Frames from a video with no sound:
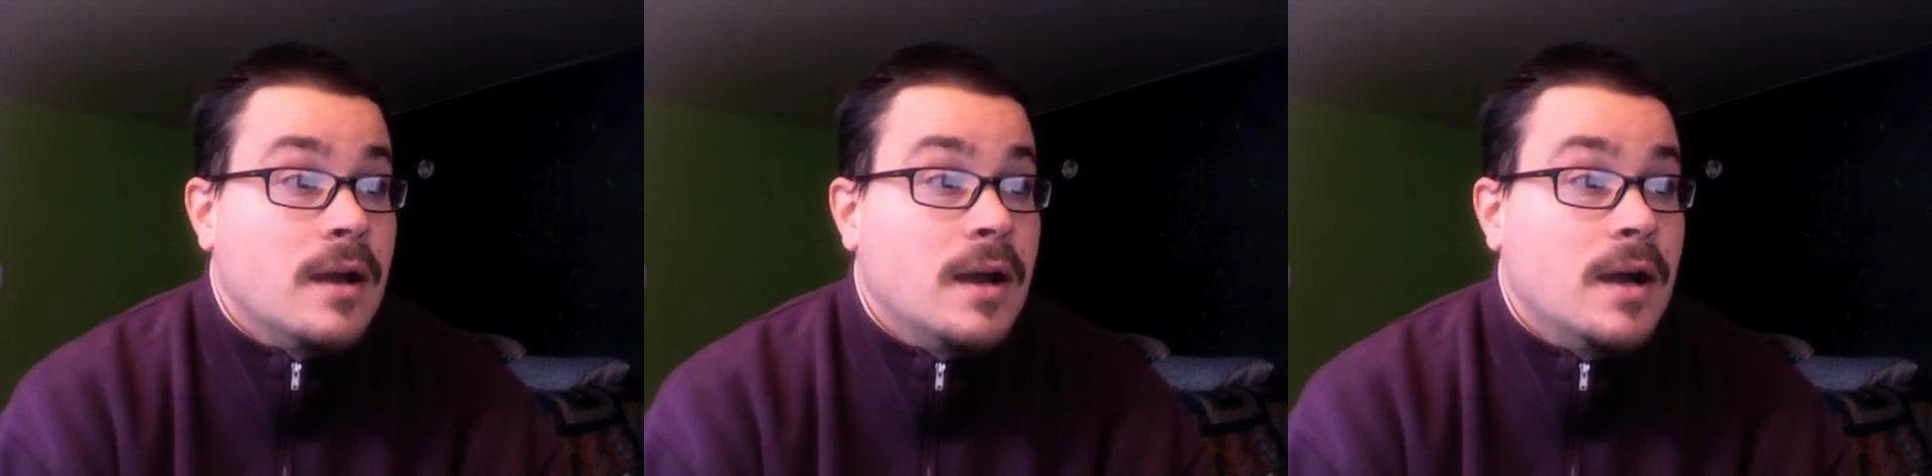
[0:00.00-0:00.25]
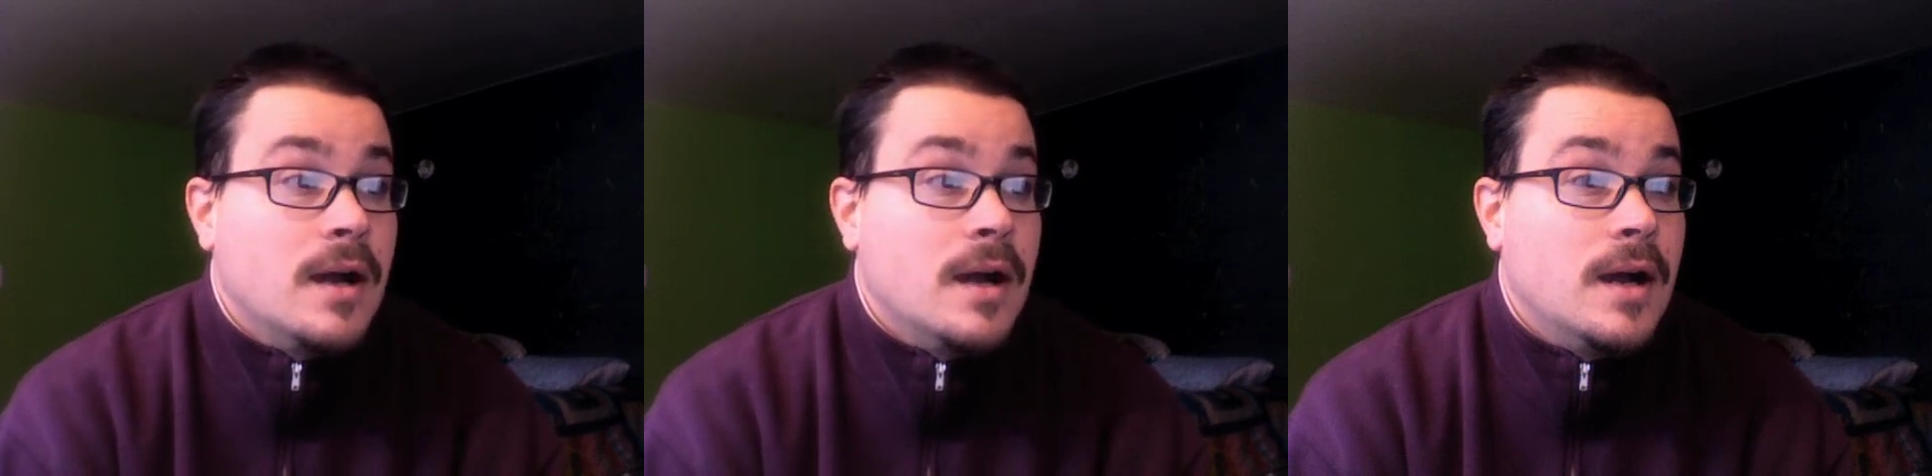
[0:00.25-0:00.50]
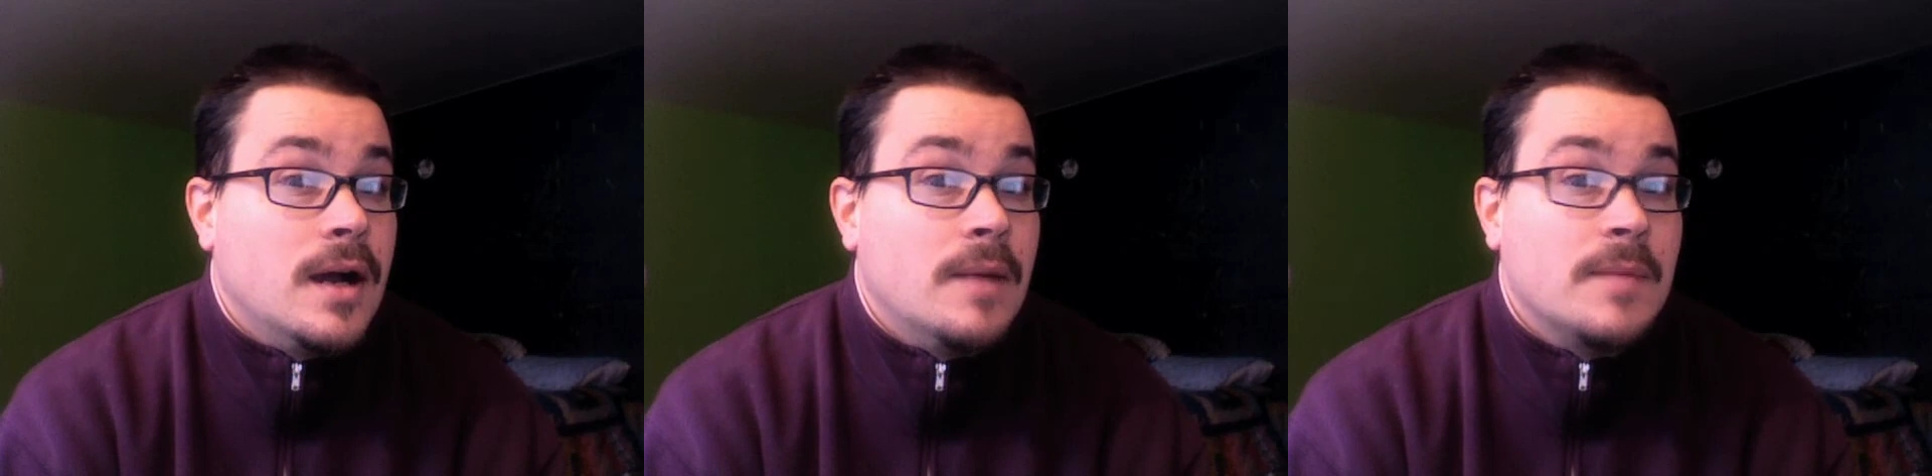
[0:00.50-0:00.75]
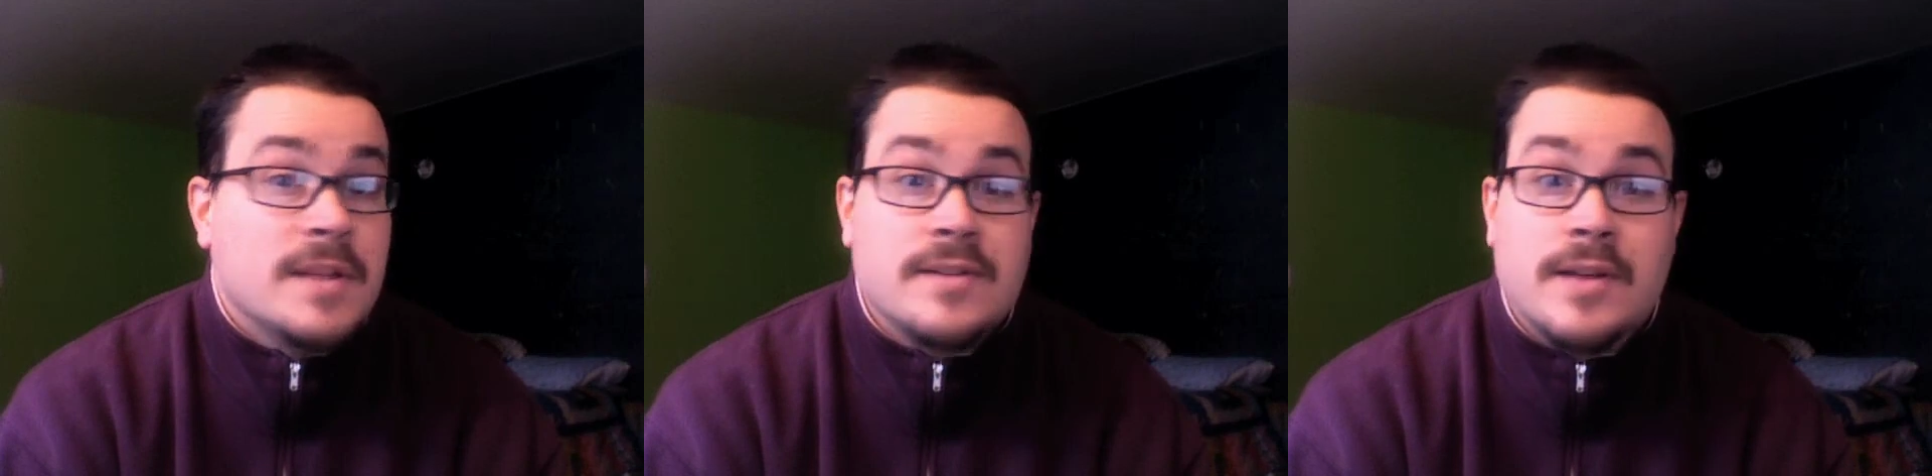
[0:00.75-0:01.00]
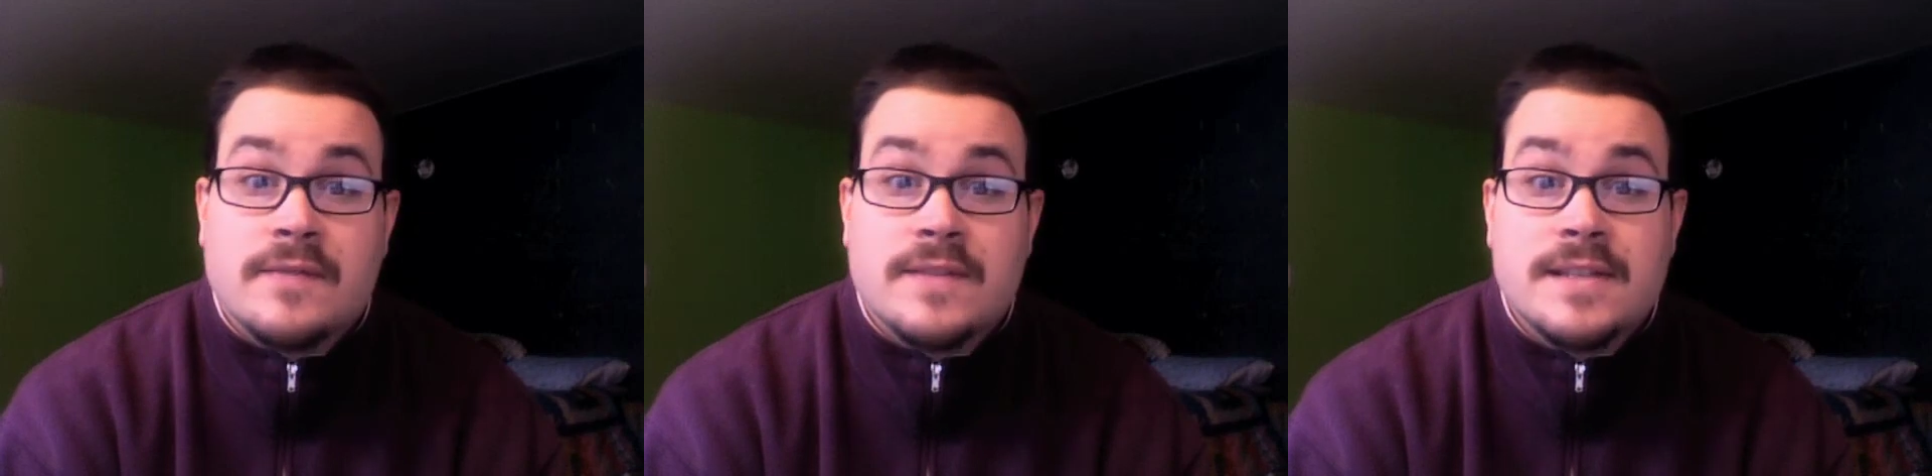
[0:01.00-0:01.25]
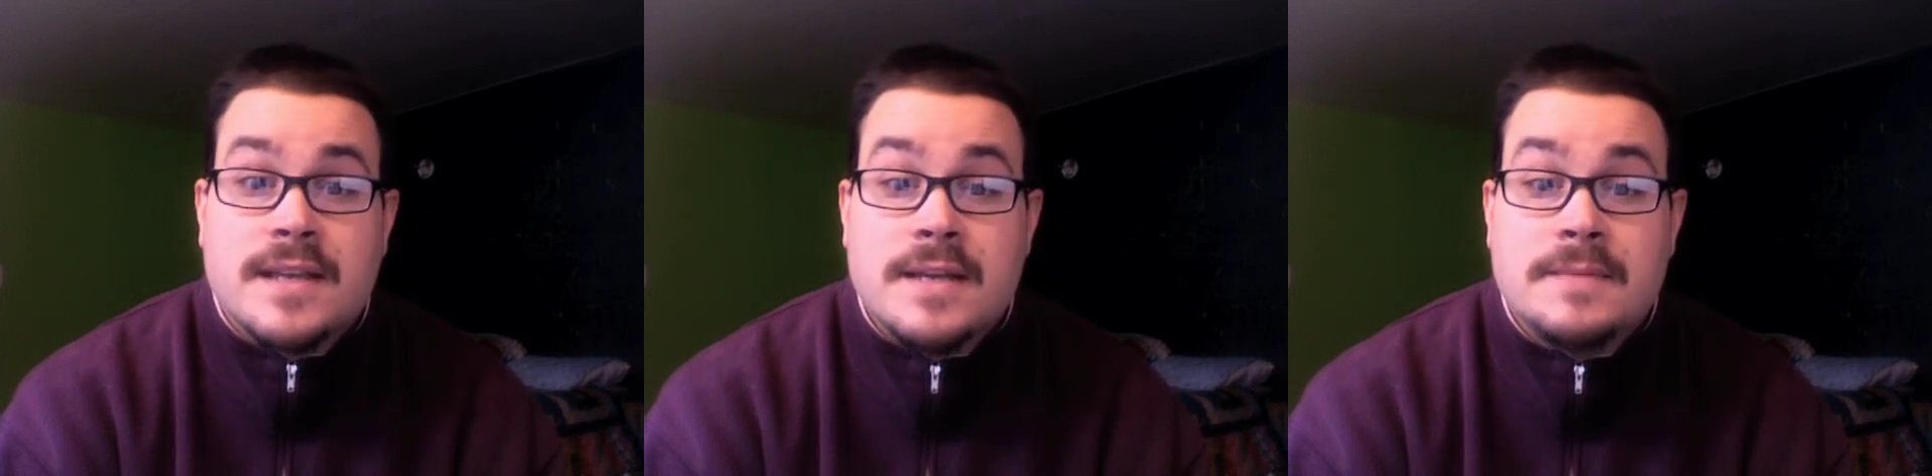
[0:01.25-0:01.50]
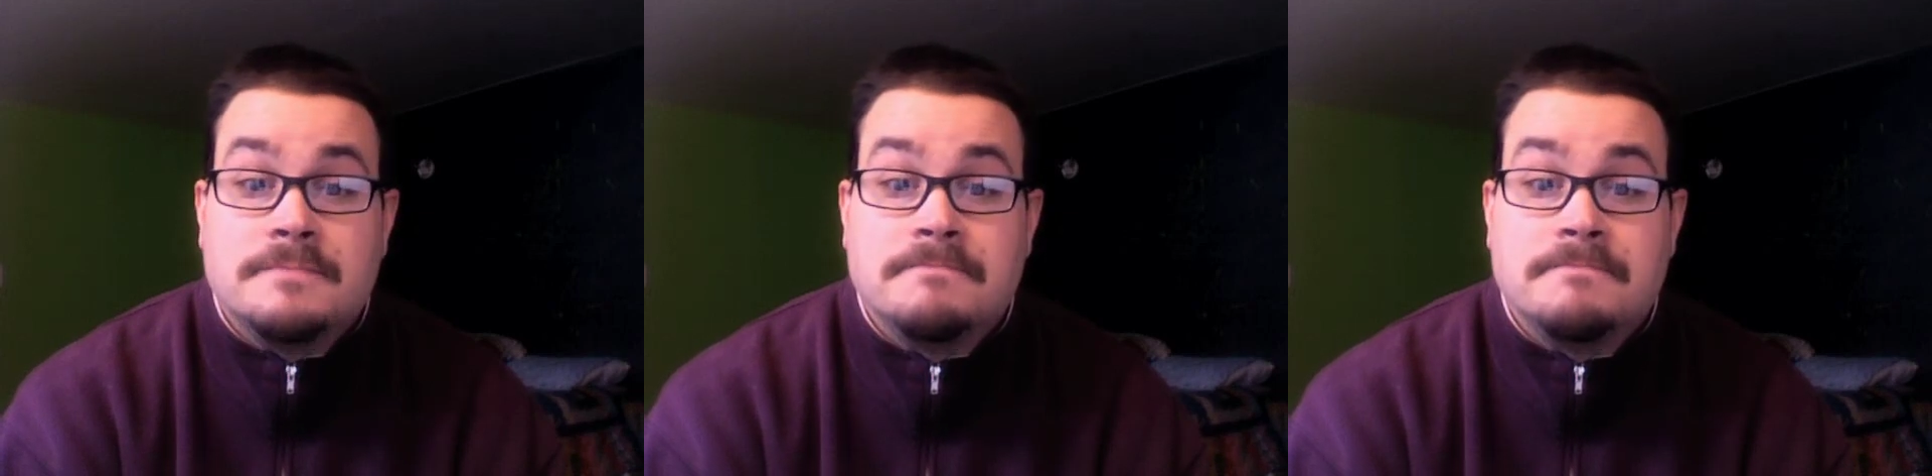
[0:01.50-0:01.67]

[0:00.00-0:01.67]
That's all I have to say.